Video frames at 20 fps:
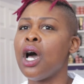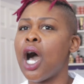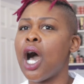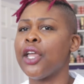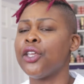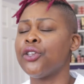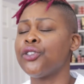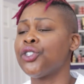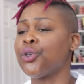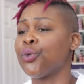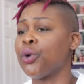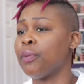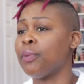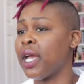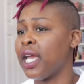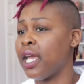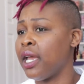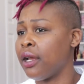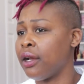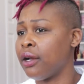I used to wear
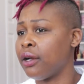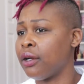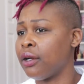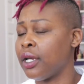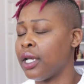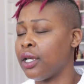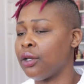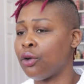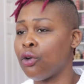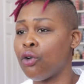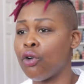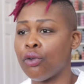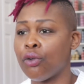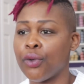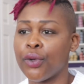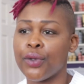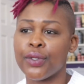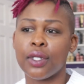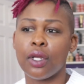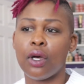my hair in
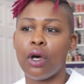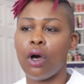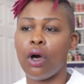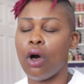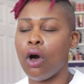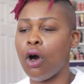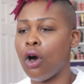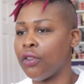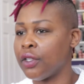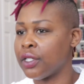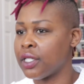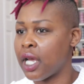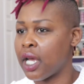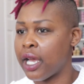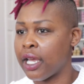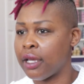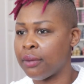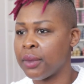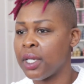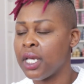cornrows all the
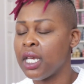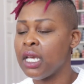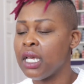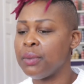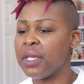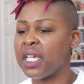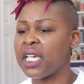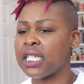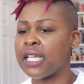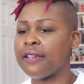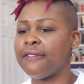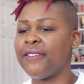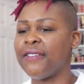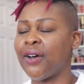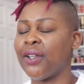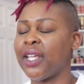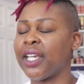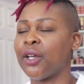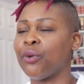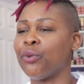time because I
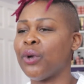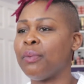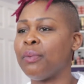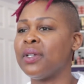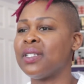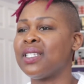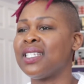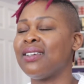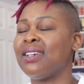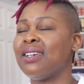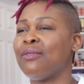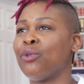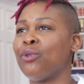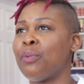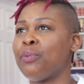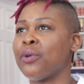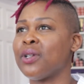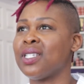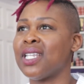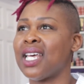felt like it
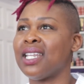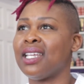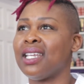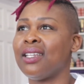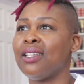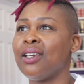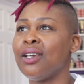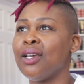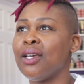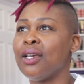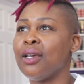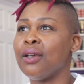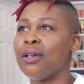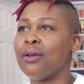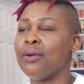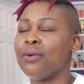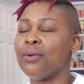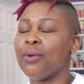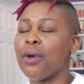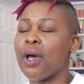represented
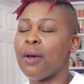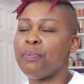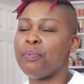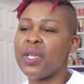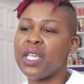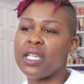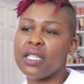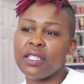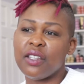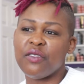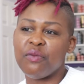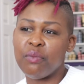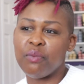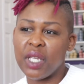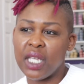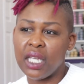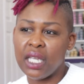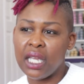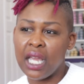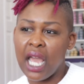a piece of
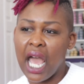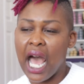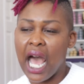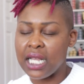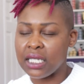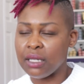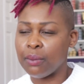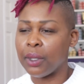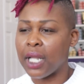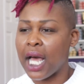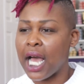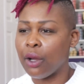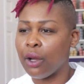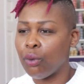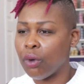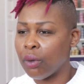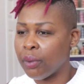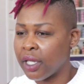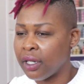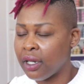me as a
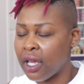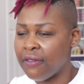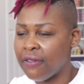Black woman.